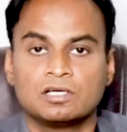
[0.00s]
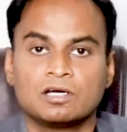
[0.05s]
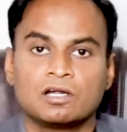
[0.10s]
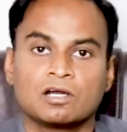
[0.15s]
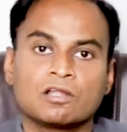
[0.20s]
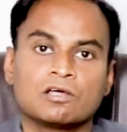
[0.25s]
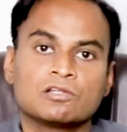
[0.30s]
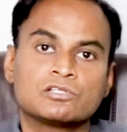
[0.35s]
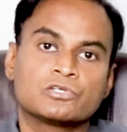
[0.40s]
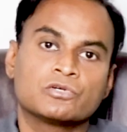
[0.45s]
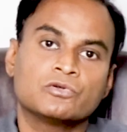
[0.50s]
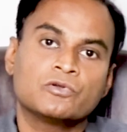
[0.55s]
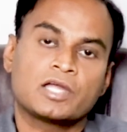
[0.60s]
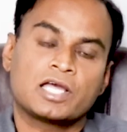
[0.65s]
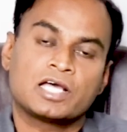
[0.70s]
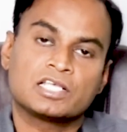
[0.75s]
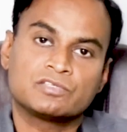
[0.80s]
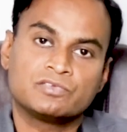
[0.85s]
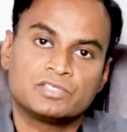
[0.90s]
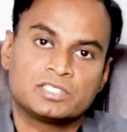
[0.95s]
And also,
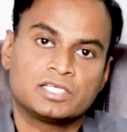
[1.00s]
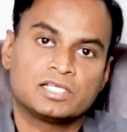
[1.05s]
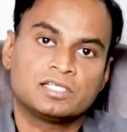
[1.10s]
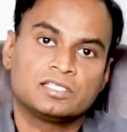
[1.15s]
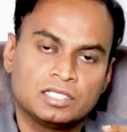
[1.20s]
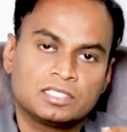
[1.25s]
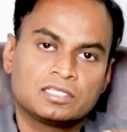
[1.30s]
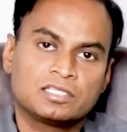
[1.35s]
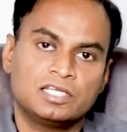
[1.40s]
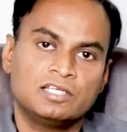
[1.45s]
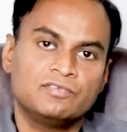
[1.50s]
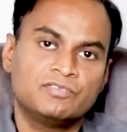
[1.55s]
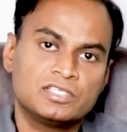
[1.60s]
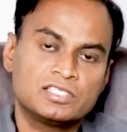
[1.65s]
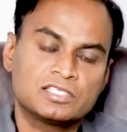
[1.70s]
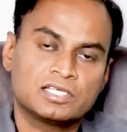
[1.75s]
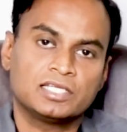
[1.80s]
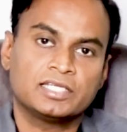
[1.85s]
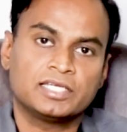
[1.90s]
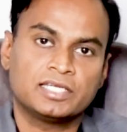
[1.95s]
as we said, the three
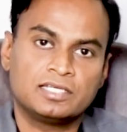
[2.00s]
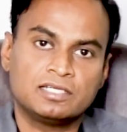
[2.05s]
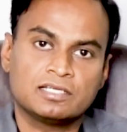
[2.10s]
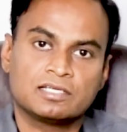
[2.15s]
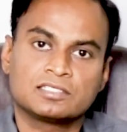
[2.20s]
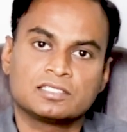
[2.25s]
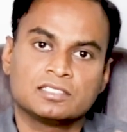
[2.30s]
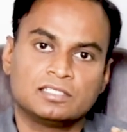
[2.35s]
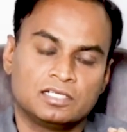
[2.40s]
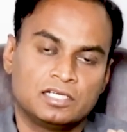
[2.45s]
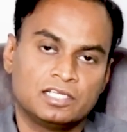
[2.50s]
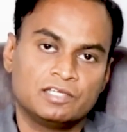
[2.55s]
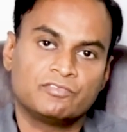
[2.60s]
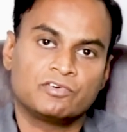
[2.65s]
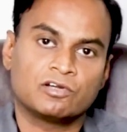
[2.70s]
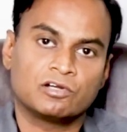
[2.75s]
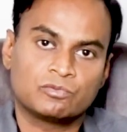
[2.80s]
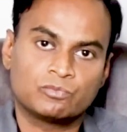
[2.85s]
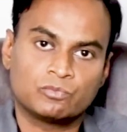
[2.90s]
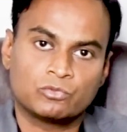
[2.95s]
physical areas in the
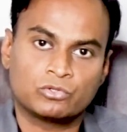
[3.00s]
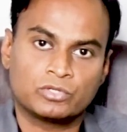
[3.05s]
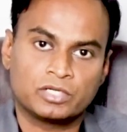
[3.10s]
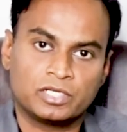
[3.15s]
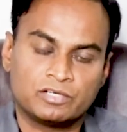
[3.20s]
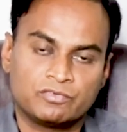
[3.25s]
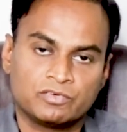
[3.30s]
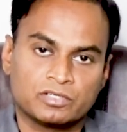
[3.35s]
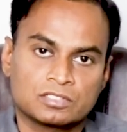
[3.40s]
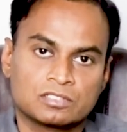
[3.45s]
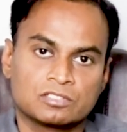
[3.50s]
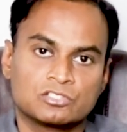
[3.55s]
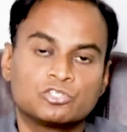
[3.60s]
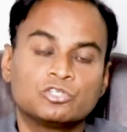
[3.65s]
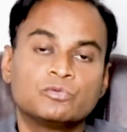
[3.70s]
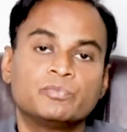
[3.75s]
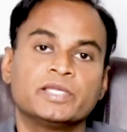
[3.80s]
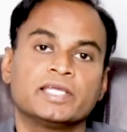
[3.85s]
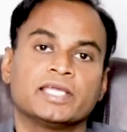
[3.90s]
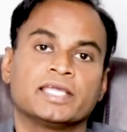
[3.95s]
default mode networks
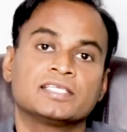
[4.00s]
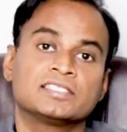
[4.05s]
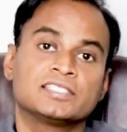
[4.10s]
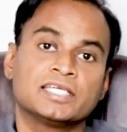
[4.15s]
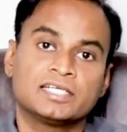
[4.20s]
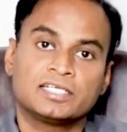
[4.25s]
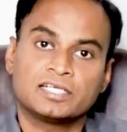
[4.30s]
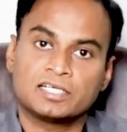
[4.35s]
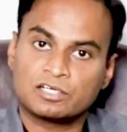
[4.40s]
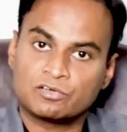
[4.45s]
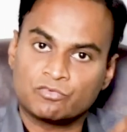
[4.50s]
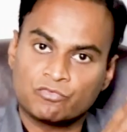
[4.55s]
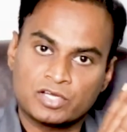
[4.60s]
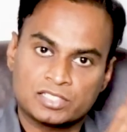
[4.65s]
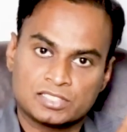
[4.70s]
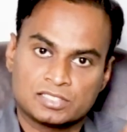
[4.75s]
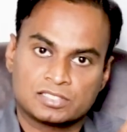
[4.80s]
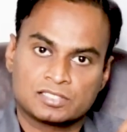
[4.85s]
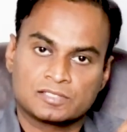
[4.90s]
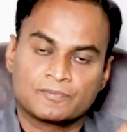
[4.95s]
should be excited at
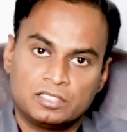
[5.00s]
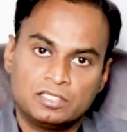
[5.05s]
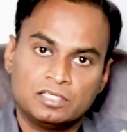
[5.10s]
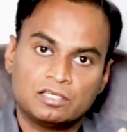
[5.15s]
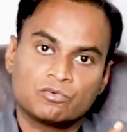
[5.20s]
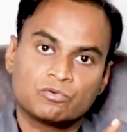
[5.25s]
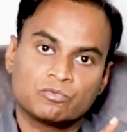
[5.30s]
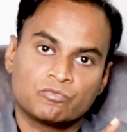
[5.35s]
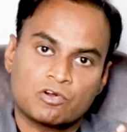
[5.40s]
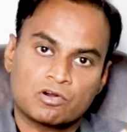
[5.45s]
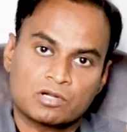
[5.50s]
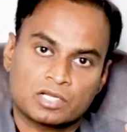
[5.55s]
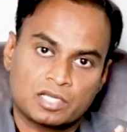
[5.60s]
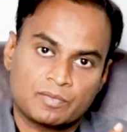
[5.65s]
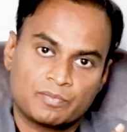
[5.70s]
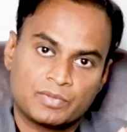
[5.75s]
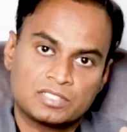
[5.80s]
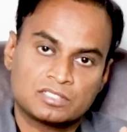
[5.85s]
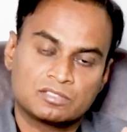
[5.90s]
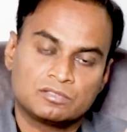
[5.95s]
once. Here, what
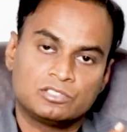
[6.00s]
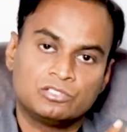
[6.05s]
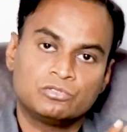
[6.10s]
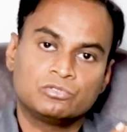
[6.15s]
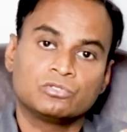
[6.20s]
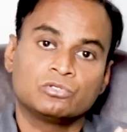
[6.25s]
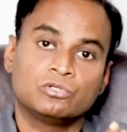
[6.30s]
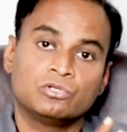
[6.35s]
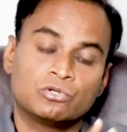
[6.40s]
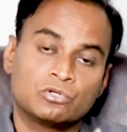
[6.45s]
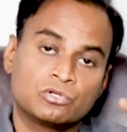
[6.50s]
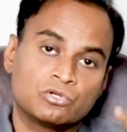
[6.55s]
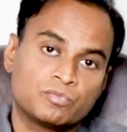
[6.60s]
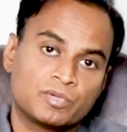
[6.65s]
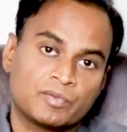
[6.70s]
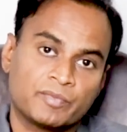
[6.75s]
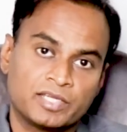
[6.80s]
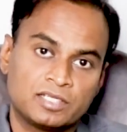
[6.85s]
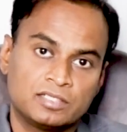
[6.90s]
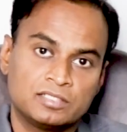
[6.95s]
happens due to low
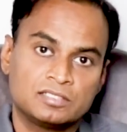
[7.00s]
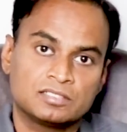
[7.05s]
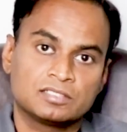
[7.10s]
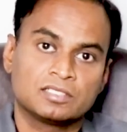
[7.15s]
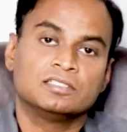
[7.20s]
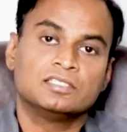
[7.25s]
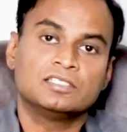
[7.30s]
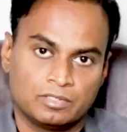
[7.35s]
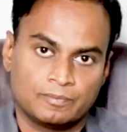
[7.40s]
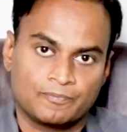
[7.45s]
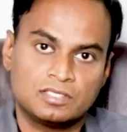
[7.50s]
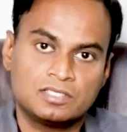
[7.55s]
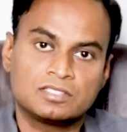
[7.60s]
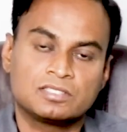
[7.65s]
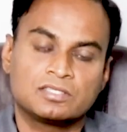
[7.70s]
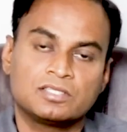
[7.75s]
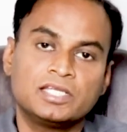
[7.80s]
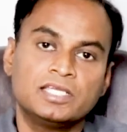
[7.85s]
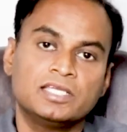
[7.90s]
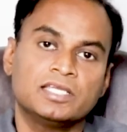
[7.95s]
dopamine is these
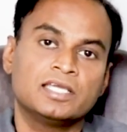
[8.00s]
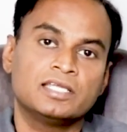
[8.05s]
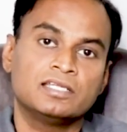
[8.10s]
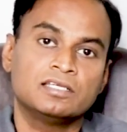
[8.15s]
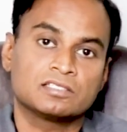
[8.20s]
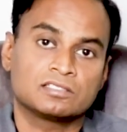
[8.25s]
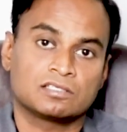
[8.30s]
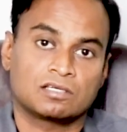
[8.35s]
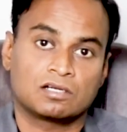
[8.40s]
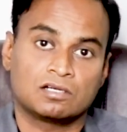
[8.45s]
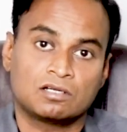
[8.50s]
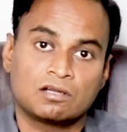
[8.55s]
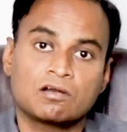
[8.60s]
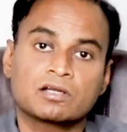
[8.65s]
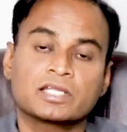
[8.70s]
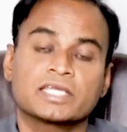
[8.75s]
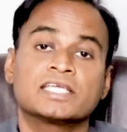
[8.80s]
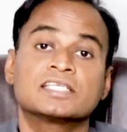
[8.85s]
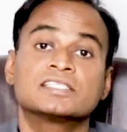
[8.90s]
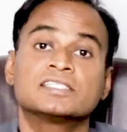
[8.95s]
three areas are
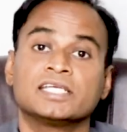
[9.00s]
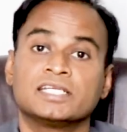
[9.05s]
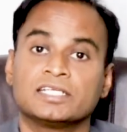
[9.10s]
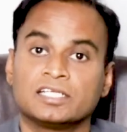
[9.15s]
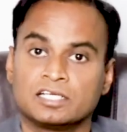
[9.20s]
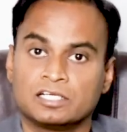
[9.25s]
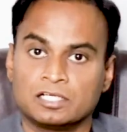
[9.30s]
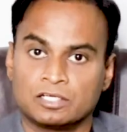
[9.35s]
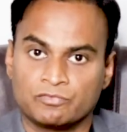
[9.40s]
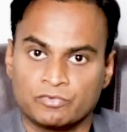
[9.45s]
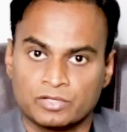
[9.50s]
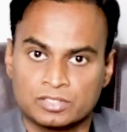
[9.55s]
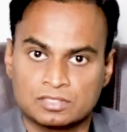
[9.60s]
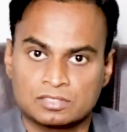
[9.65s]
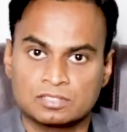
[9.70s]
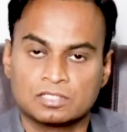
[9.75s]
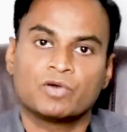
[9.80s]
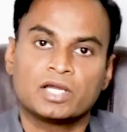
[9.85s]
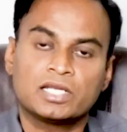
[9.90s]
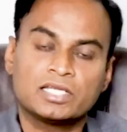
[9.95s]
not excited at once.
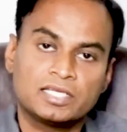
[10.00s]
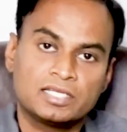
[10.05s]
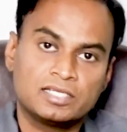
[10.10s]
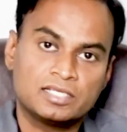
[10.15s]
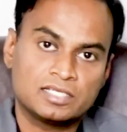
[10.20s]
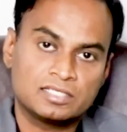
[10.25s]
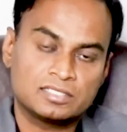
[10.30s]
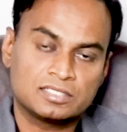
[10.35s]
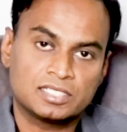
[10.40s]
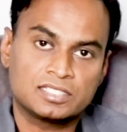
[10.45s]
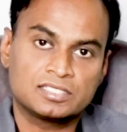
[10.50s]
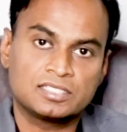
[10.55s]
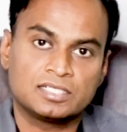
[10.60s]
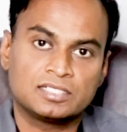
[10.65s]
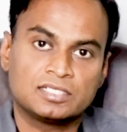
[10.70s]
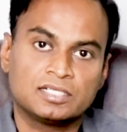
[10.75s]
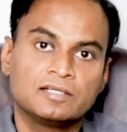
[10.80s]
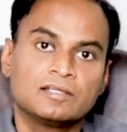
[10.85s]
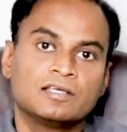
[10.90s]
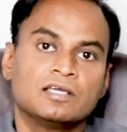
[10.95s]
One area is
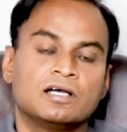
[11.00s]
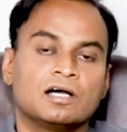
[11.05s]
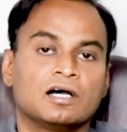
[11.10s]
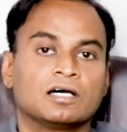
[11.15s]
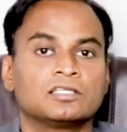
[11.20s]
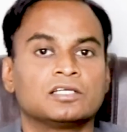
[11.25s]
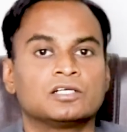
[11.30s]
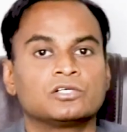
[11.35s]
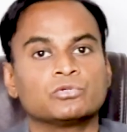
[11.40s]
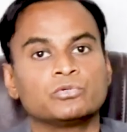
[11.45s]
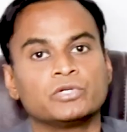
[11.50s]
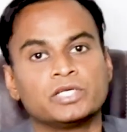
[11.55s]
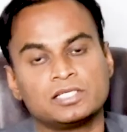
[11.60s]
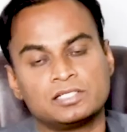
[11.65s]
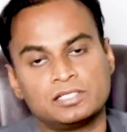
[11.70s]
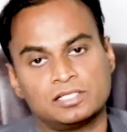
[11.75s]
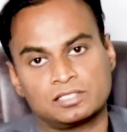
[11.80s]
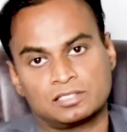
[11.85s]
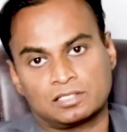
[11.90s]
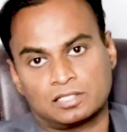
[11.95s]
excited, other two
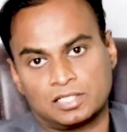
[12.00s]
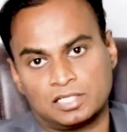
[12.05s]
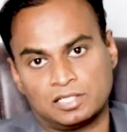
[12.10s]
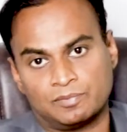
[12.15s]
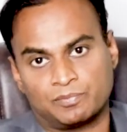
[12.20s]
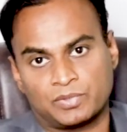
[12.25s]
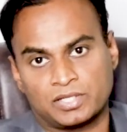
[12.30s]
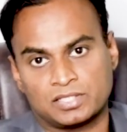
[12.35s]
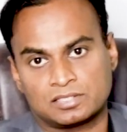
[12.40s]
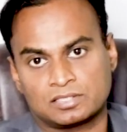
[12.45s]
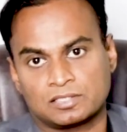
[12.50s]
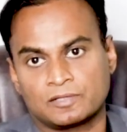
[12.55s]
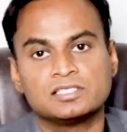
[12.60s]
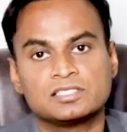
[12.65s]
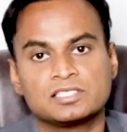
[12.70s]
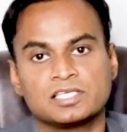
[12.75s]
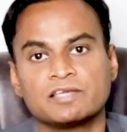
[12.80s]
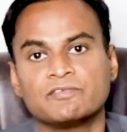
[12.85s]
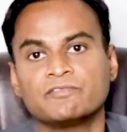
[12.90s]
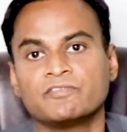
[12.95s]
areas are depressed. In the
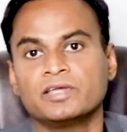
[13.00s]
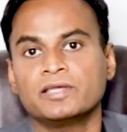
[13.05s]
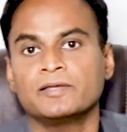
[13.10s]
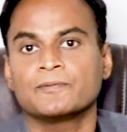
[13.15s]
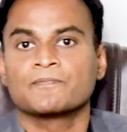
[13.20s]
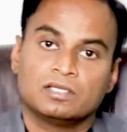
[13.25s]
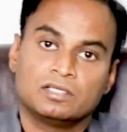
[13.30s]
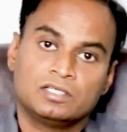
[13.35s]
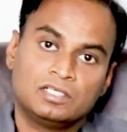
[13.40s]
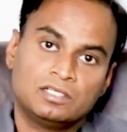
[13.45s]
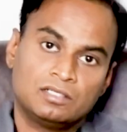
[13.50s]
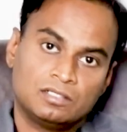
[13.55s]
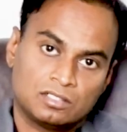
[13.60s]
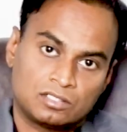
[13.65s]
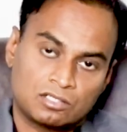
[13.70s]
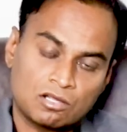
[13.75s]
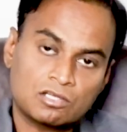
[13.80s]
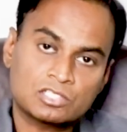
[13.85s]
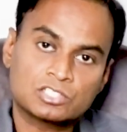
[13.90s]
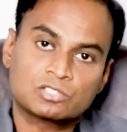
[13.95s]
same way, in
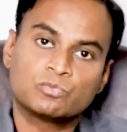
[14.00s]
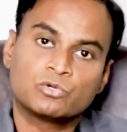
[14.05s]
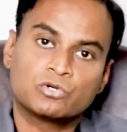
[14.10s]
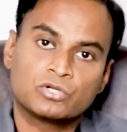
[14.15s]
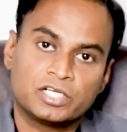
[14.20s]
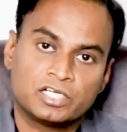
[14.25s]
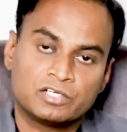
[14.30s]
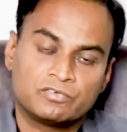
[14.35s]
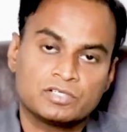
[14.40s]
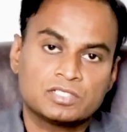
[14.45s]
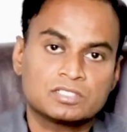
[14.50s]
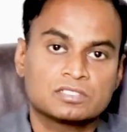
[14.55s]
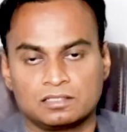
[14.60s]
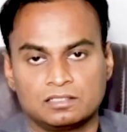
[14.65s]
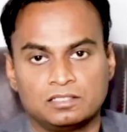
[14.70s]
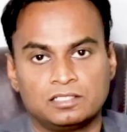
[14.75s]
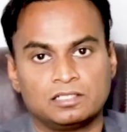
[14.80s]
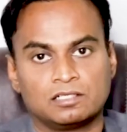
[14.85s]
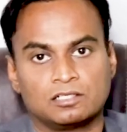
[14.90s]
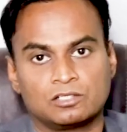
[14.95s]
task mode network,
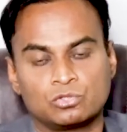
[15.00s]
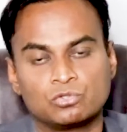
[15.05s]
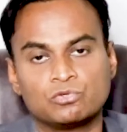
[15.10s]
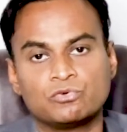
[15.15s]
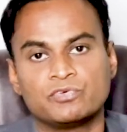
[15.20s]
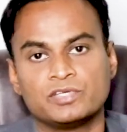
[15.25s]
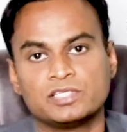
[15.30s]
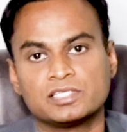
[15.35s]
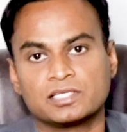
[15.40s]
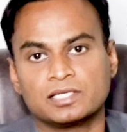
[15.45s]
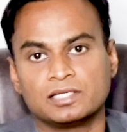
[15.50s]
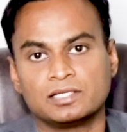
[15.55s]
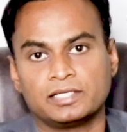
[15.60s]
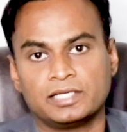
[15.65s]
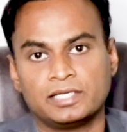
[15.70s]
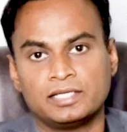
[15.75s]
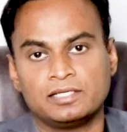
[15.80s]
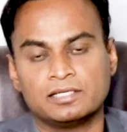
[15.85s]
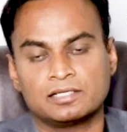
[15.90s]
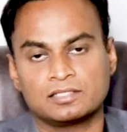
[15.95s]
there are two physical
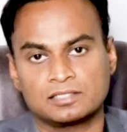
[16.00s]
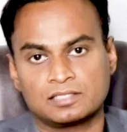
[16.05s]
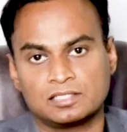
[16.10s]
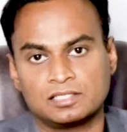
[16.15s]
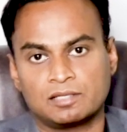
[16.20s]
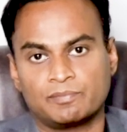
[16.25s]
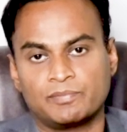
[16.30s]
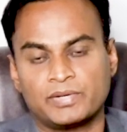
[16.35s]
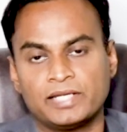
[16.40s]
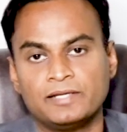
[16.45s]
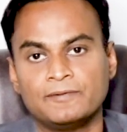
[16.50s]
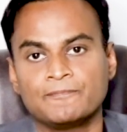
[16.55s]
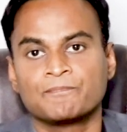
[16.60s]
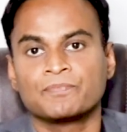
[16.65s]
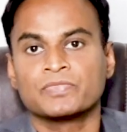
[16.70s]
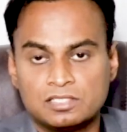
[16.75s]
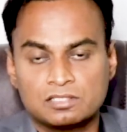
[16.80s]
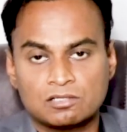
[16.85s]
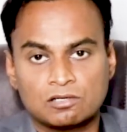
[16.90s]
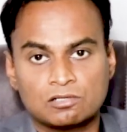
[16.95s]
areas in the brain.
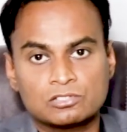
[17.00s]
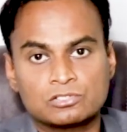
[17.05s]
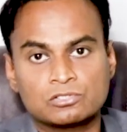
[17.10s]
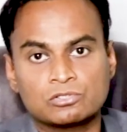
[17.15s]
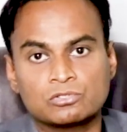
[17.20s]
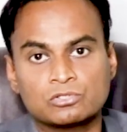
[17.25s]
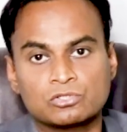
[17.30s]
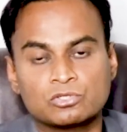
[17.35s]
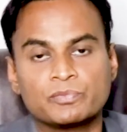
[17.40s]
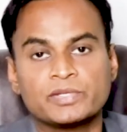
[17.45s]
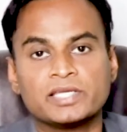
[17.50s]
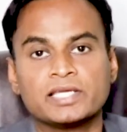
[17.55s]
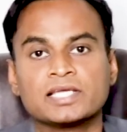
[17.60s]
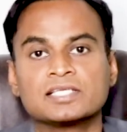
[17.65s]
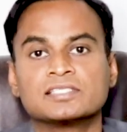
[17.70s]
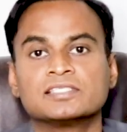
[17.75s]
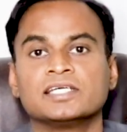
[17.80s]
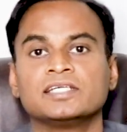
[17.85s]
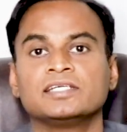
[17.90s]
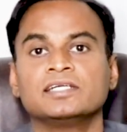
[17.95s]
These also to be
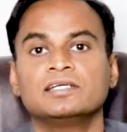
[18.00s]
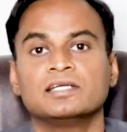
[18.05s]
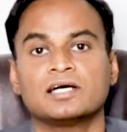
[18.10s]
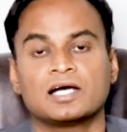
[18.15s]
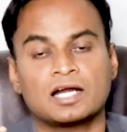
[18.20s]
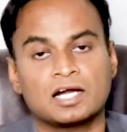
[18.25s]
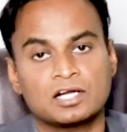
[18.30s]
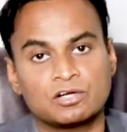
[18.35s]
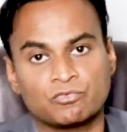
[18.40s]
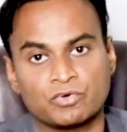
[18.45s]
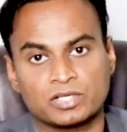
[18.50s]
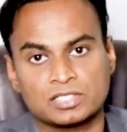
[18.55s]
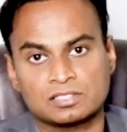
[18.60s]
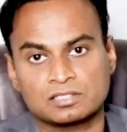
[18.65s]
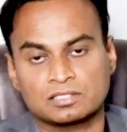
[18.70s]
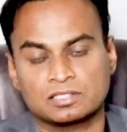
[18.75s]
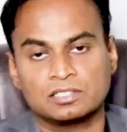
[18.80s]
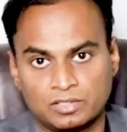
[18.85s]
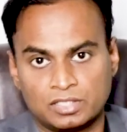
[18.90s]
excited at once.